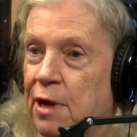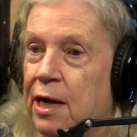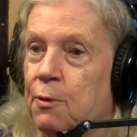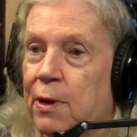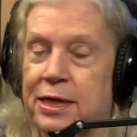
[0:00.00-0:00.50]

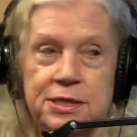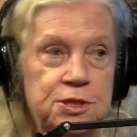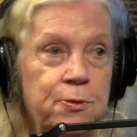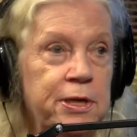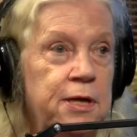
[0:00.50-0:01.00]
Anyway, he's
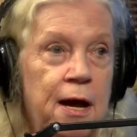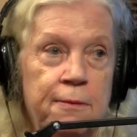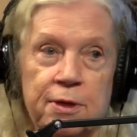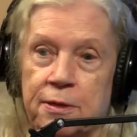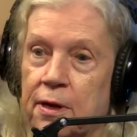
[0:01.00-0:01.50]
doing
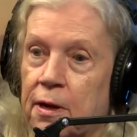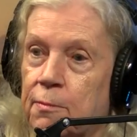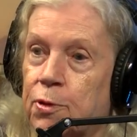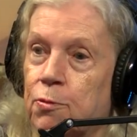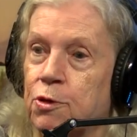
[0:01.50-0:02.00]
time in
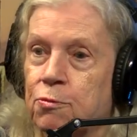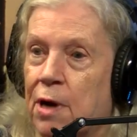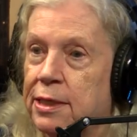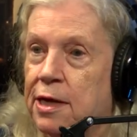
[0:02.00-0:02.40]
Peru right